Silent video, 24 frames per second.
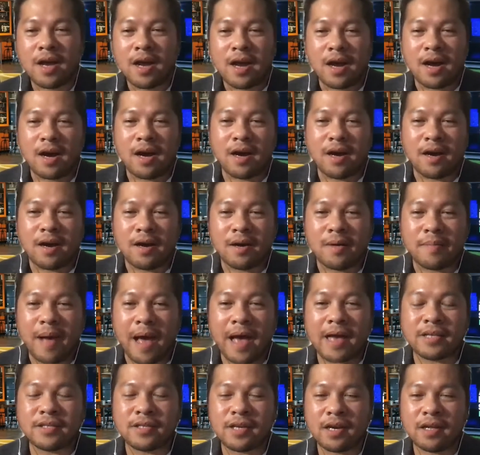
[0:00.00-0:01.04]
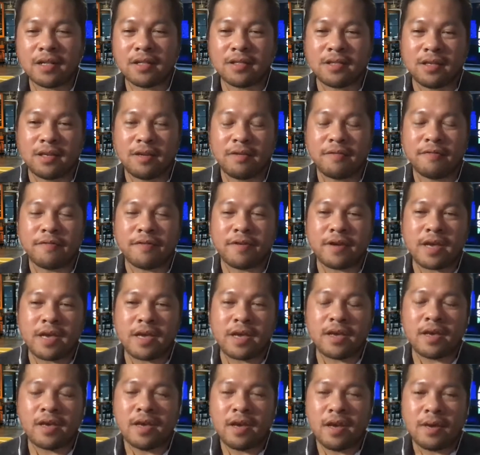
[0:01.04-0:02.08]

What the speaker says: agile delivery.